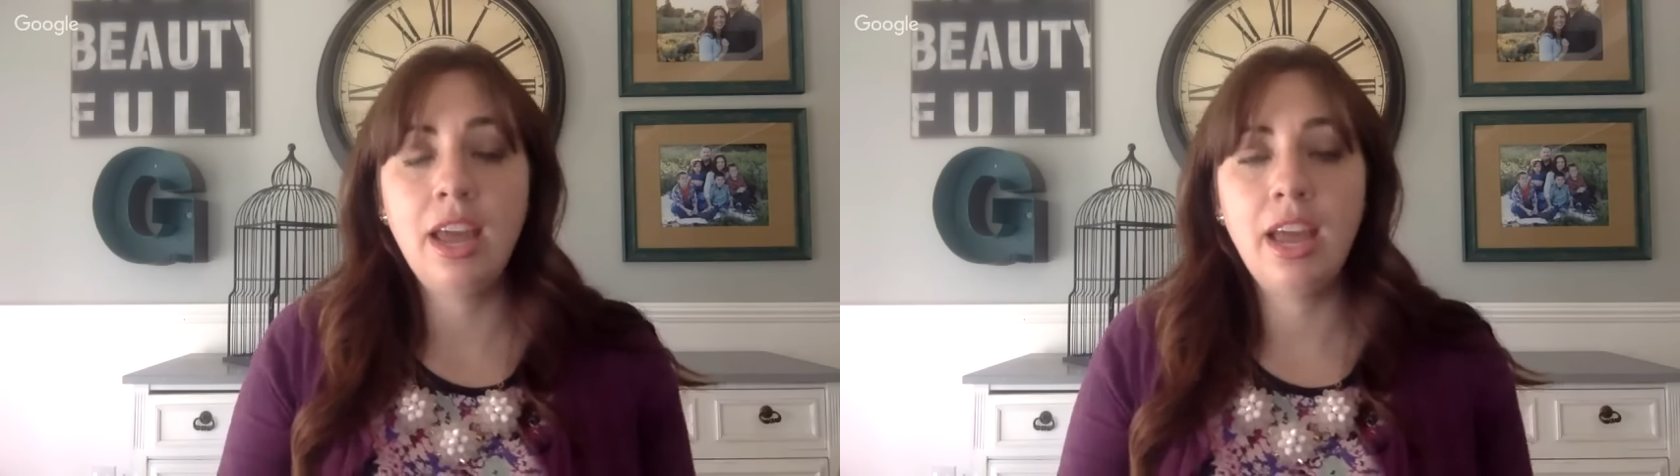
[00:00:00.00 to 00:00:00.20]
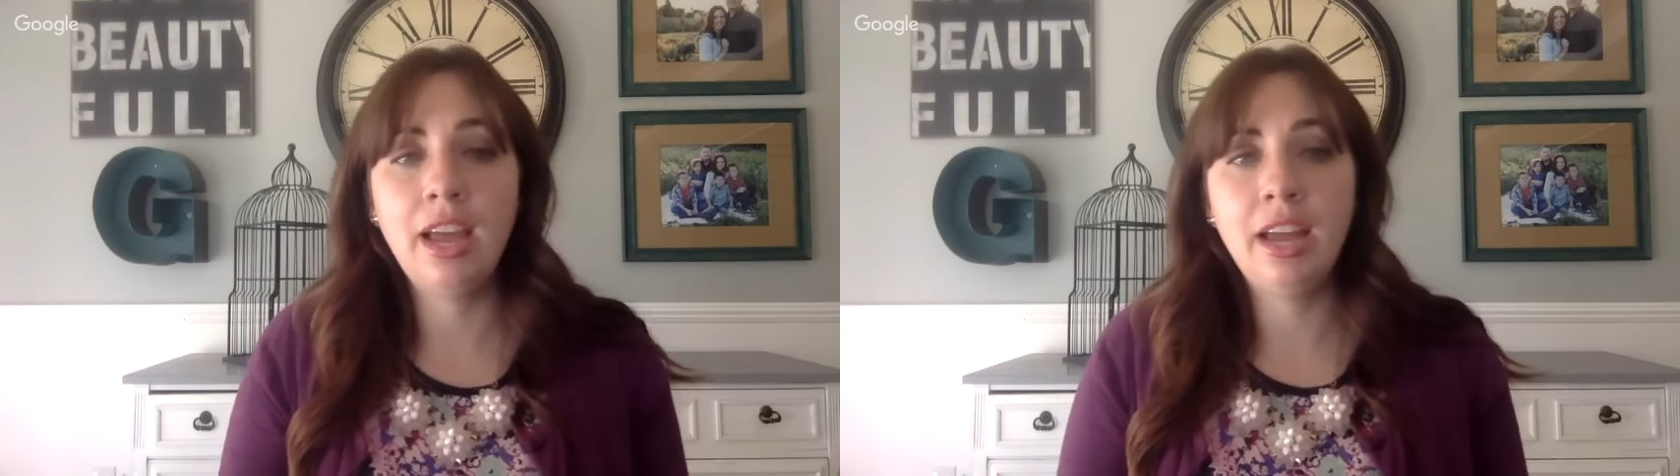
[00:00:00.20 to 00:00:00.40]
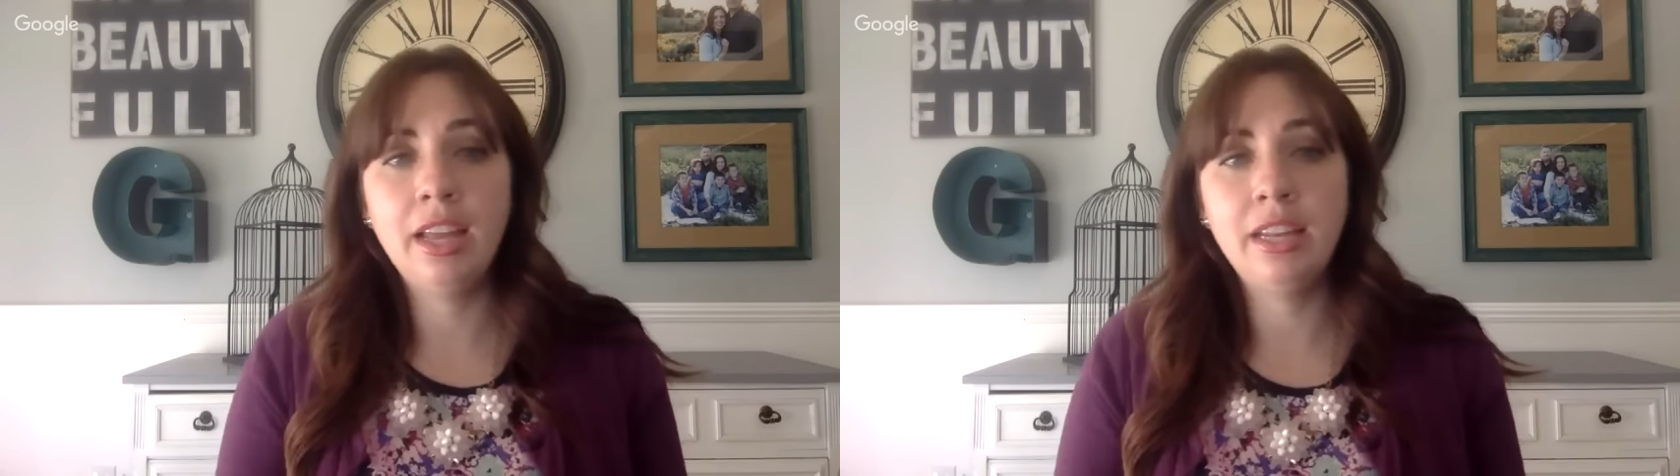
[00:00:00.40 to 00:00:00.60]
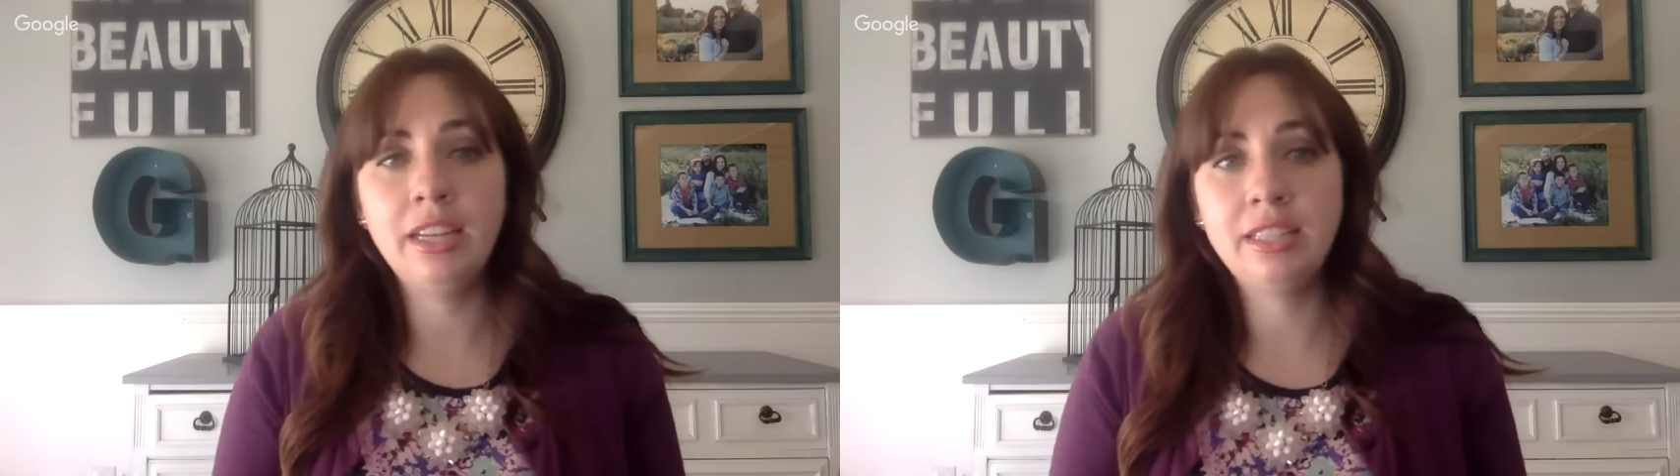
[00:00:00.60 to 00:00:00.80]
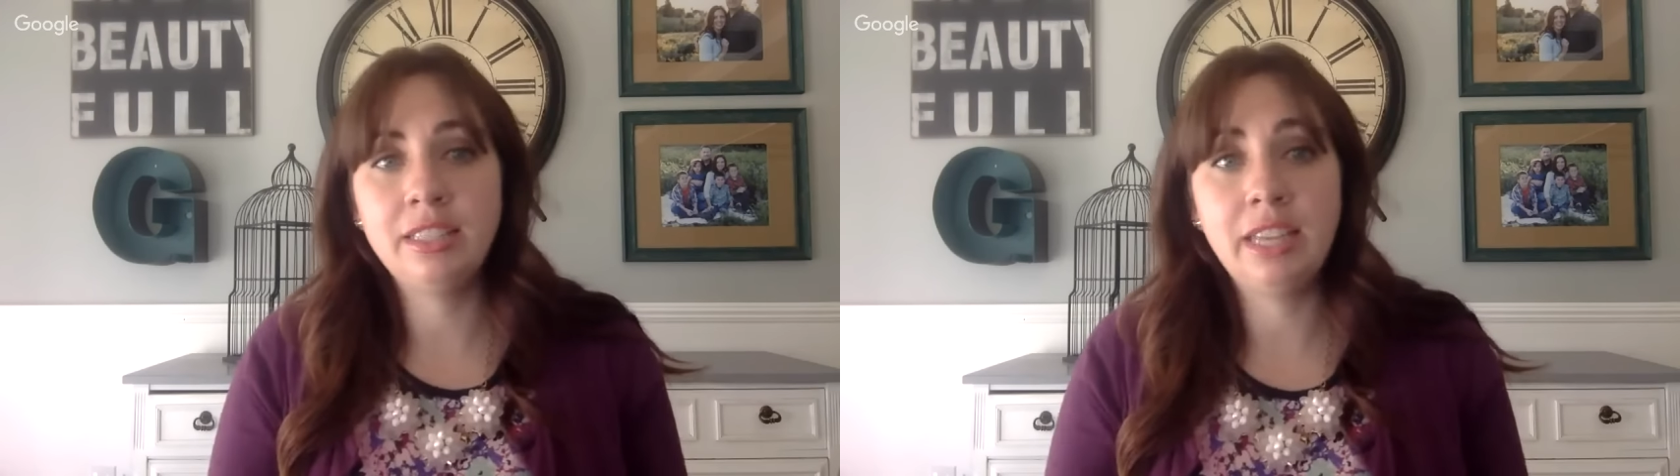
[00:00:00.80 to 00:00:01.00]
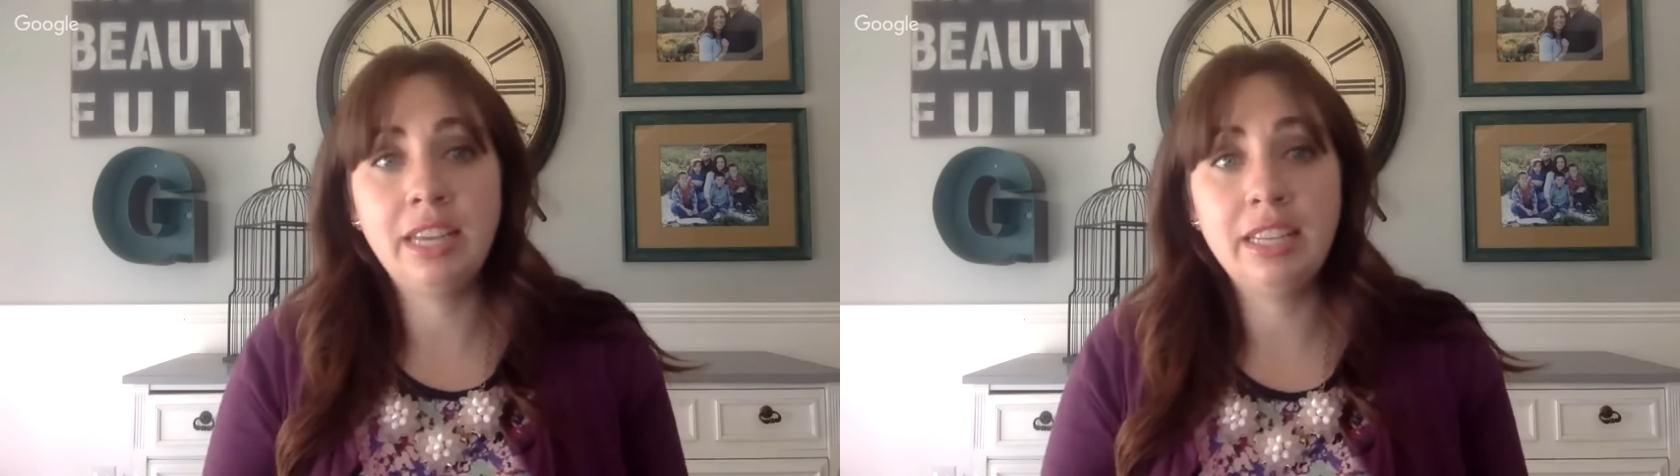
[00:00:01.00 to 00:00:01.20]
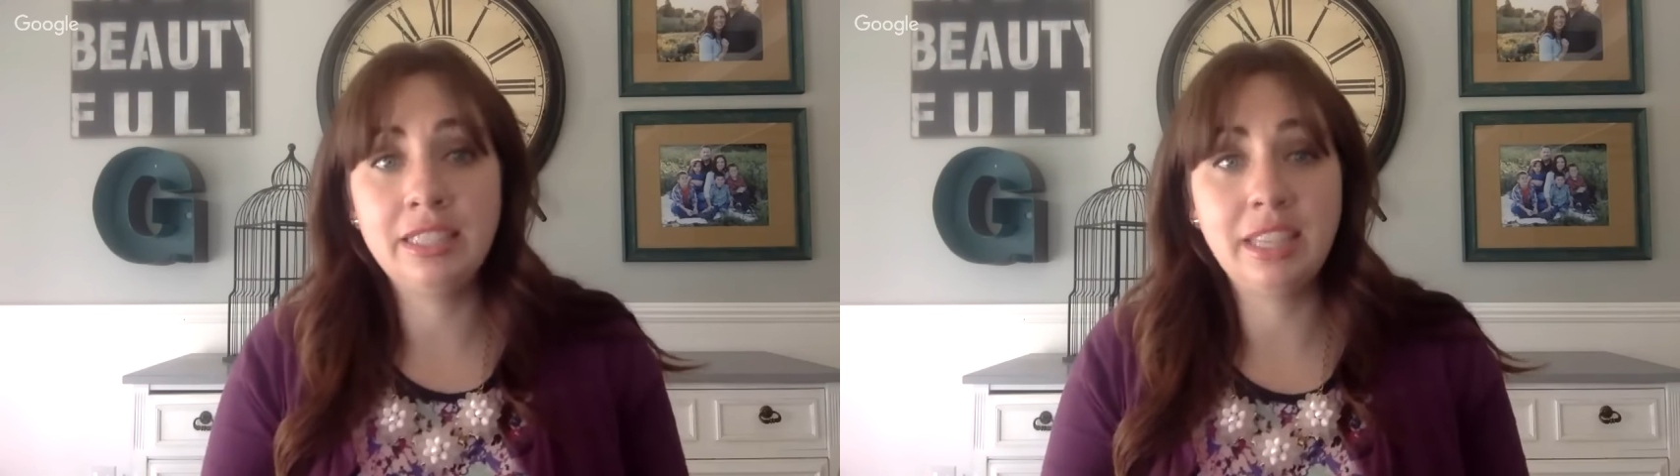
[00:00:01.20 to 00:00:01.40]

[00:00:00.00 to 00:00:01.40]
and it says,